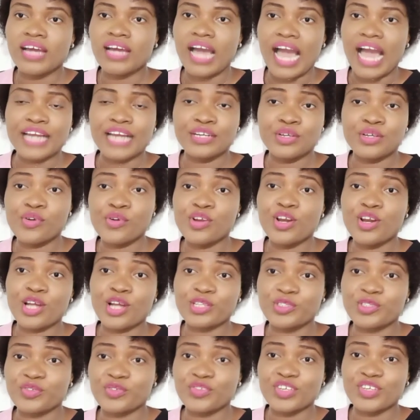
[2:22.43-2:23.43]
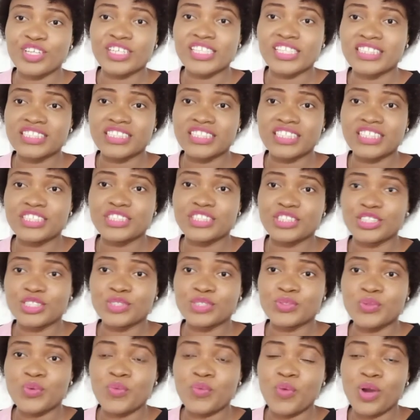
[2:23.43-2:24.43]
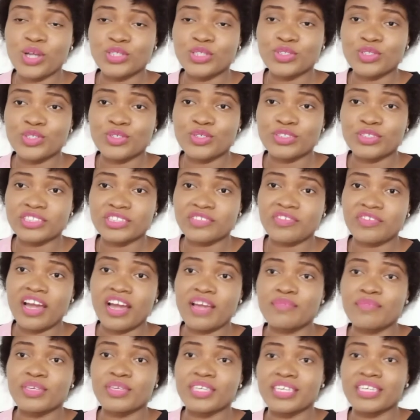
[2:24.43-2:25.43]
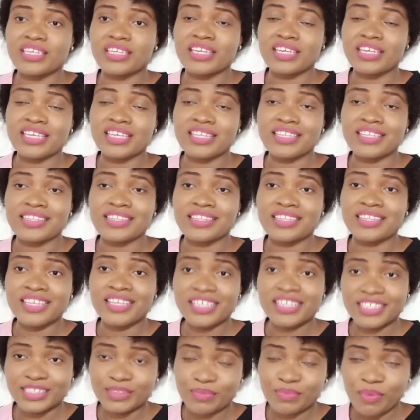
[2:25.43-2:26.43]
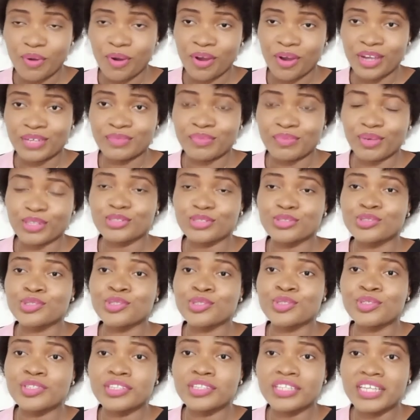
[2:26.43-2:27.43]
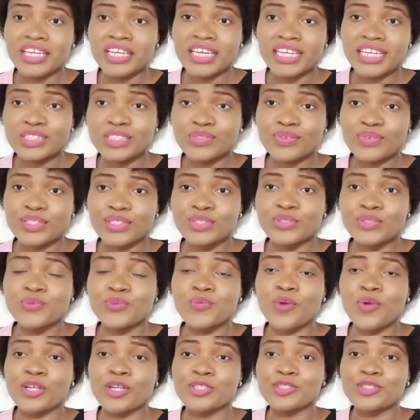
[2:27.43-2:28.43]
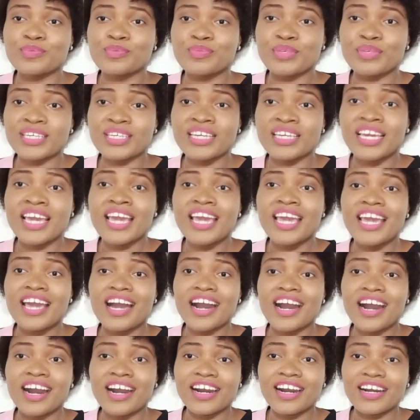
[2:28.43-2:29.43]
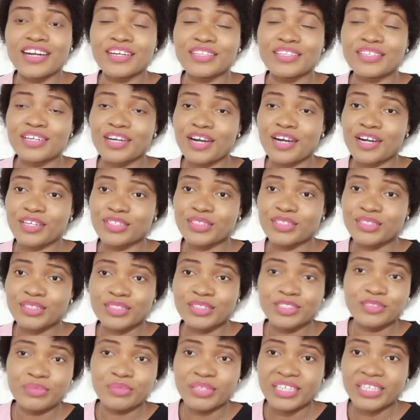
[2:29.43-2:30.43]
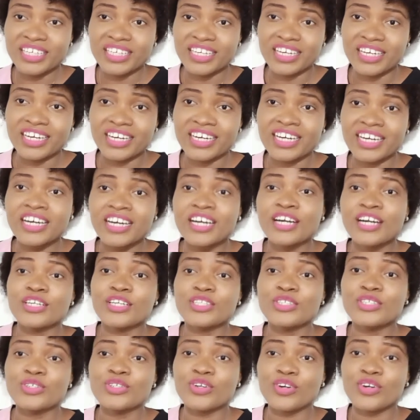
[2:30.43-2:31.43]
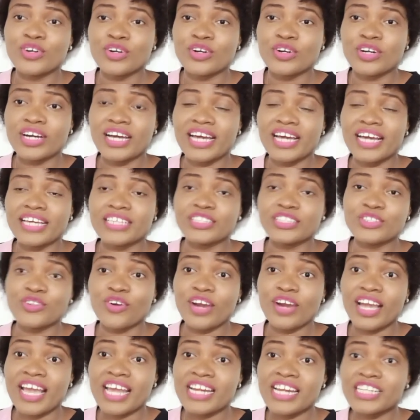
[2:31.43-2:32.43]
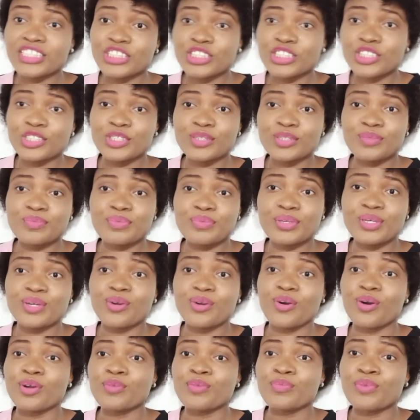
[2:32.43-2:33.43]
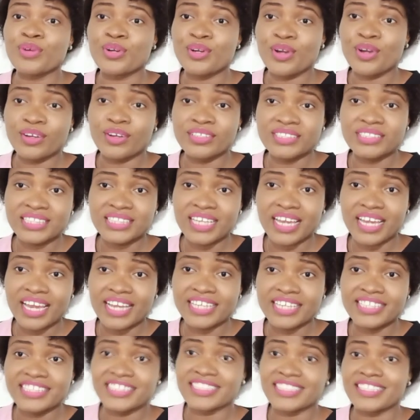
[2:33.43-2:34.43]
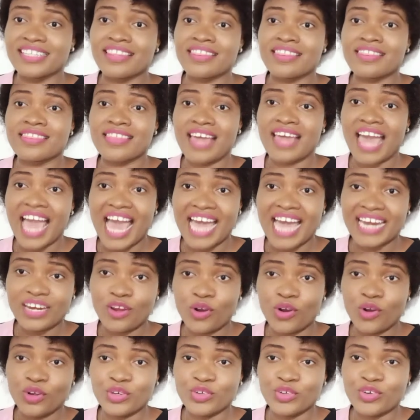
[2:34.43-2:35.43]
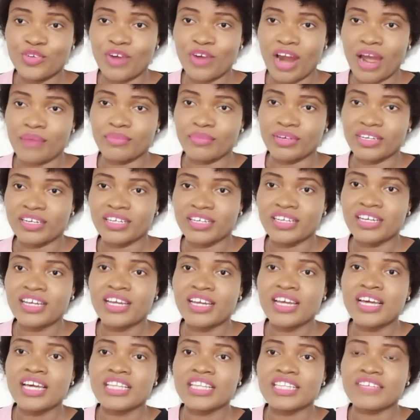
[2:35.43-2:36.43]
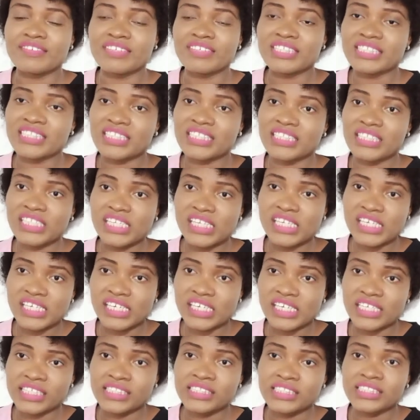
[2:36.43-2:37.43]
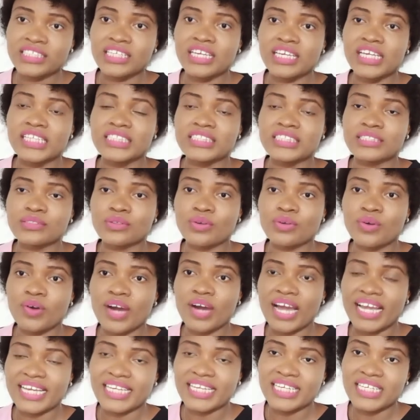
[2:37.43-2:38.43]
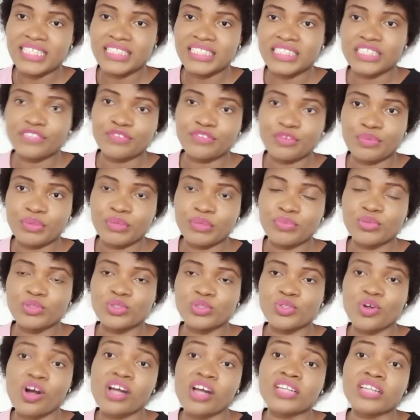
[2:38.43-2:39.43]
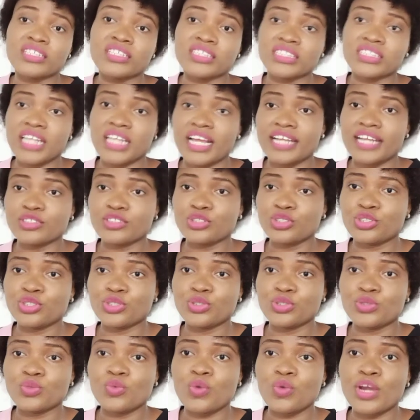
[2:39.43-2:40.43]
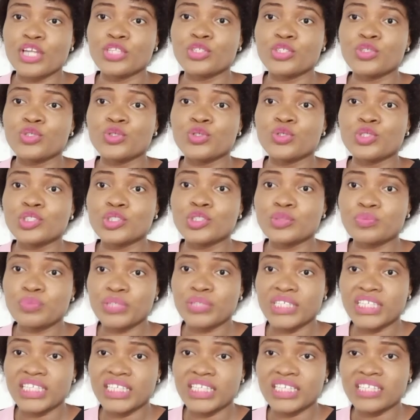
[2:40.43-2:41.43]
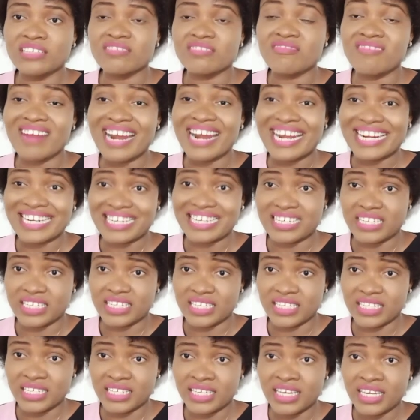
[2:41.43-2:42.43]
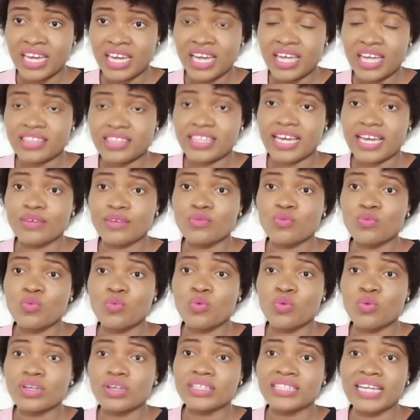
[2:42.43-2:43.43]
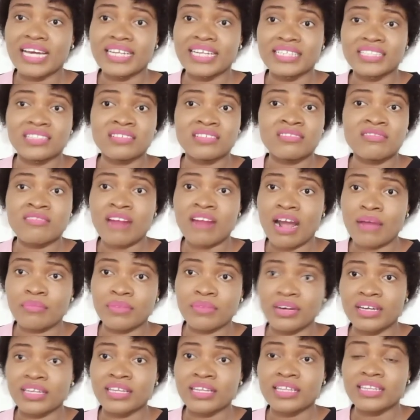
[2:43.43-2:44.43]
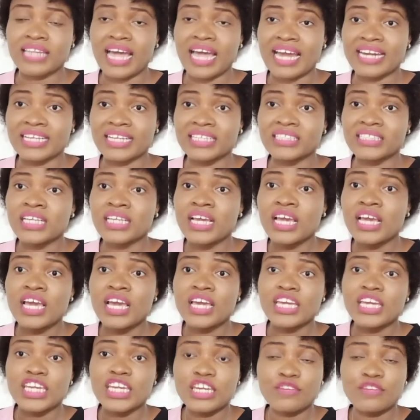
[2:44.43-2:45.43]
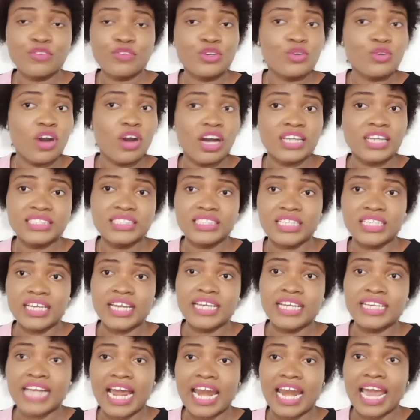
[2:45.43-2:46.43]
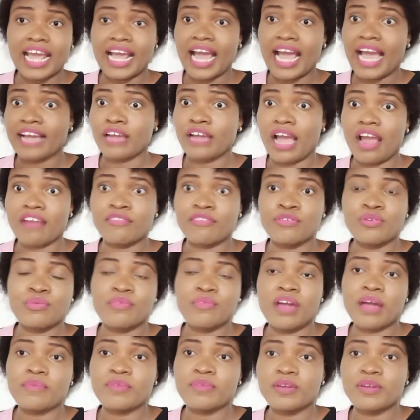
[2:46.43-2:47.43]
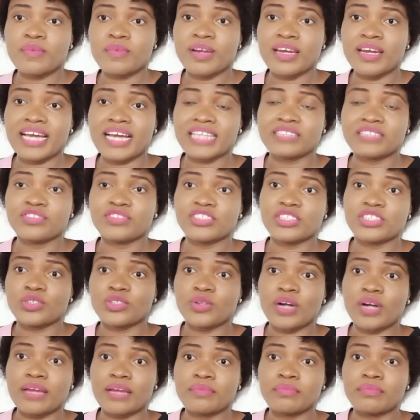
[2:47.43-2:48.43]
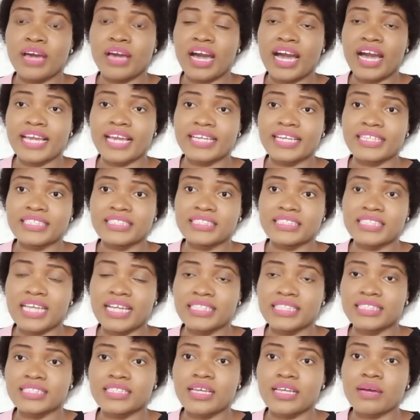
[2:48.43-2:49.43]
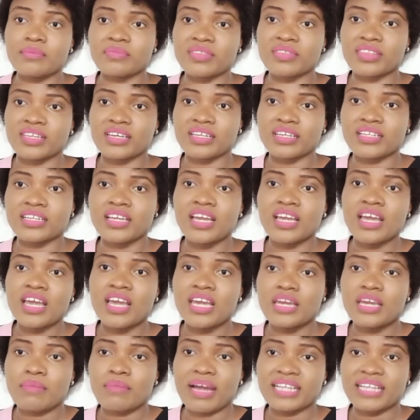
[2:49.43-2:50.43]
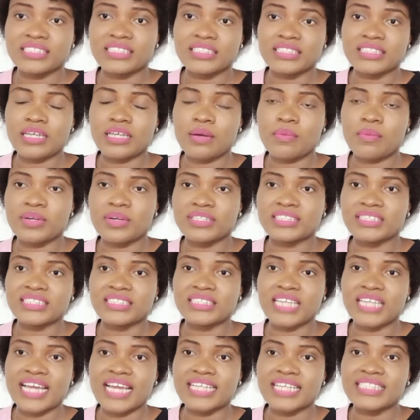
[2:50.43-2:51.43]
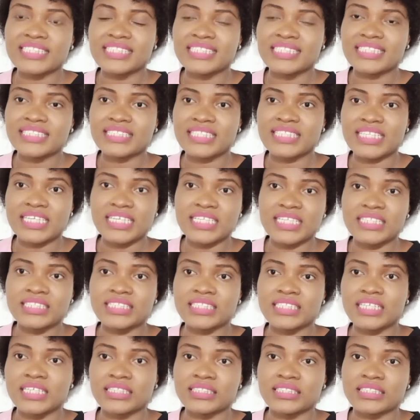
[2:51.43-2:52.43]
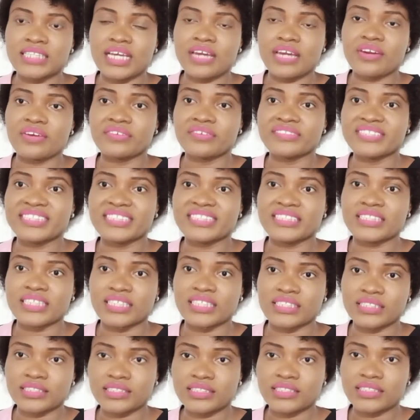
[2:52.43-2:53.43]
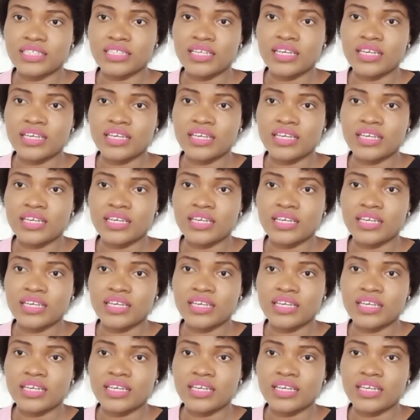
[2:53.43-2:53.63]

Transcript: I know a lot of English teachers who want to crucify me in this point, but the truth is, when you want to be a good speaker, your energy should be on pronunciation than on grammar. The reason is it's quite easy for people to understand you when you speak correctly than the grammar. That is, if you are saying, like I remember in my last video I said something. Imagine someone saying seat instead of sit.